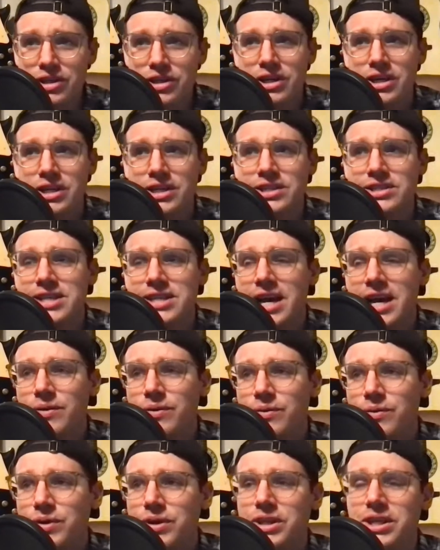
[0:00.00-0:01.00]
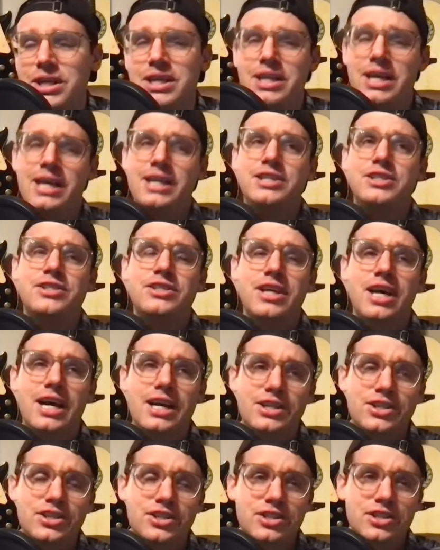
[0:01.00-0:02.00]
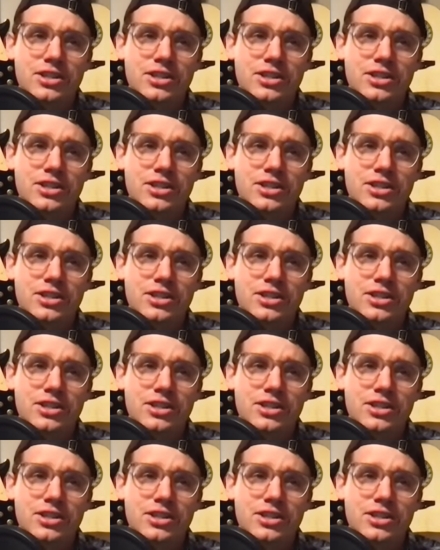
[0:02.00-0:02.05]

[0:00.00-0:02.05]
He's got a really nice touch